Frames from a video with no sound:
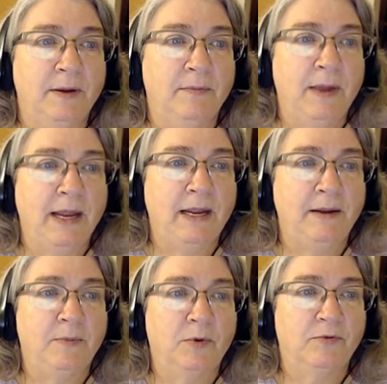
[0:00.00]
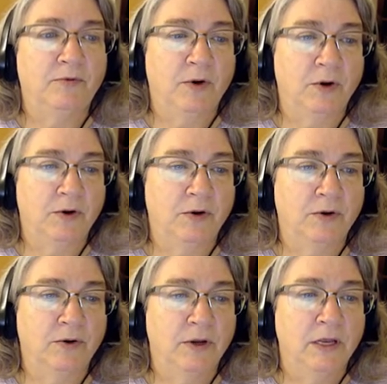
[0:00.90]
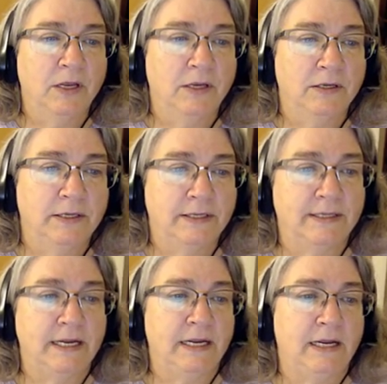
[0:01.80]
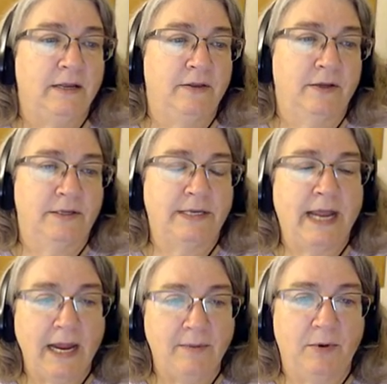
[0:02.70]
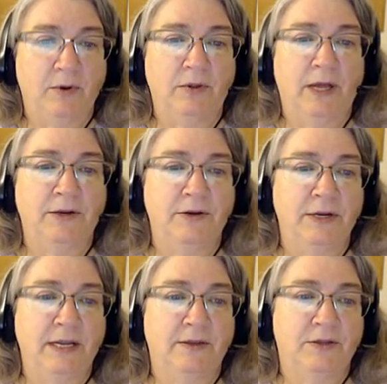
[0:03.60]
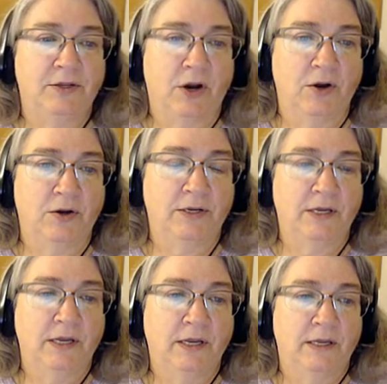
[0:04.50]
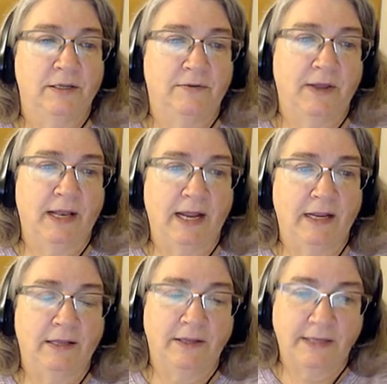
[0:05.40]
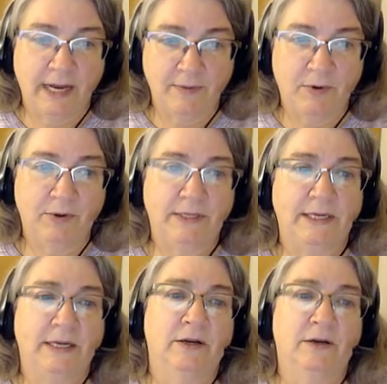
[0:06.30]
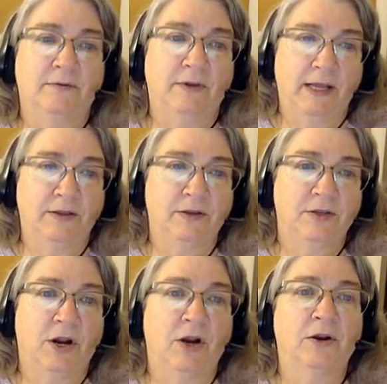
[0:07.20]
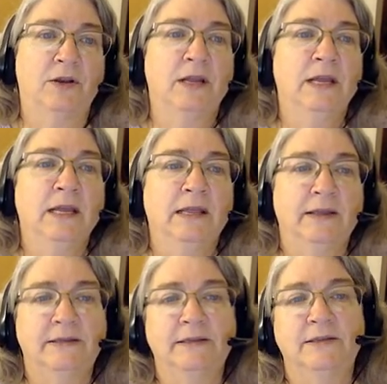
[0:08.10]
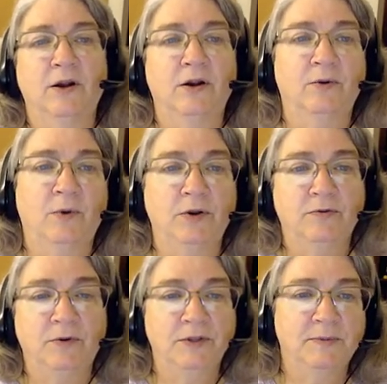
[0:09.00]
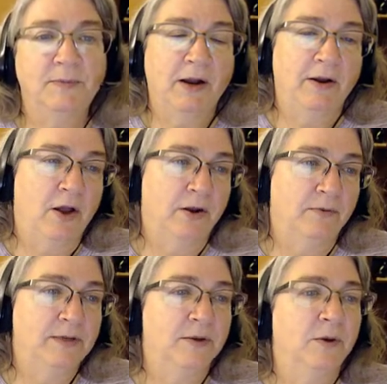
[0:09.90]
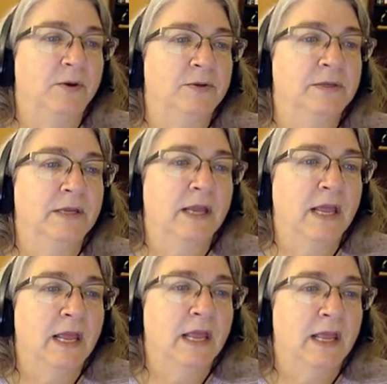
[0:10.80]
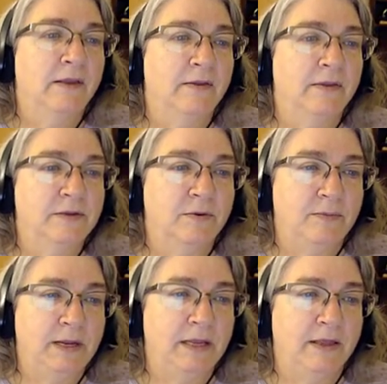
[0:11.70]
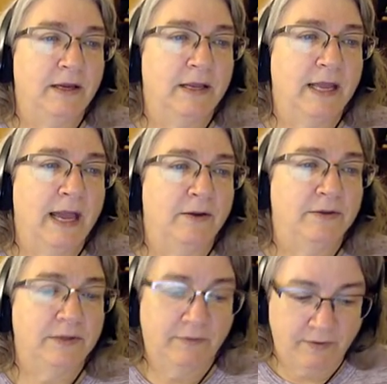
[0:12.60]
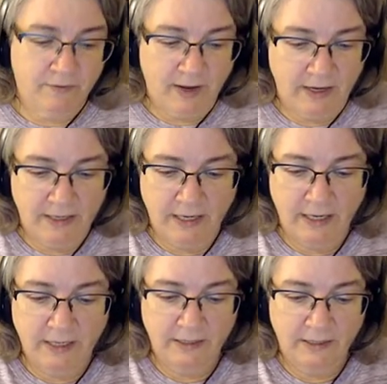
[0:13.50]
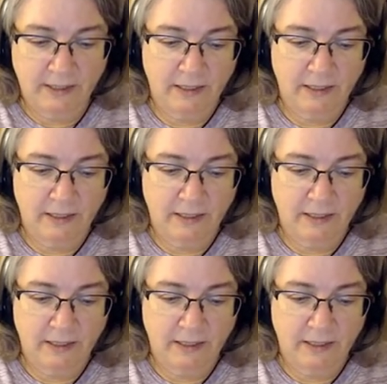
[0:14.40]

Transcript: may prefer to see the table underneath the chart. So if they like the table, it's here. If you like the chart, this is our wonderful inspiring audit results. This would be the count of the findings.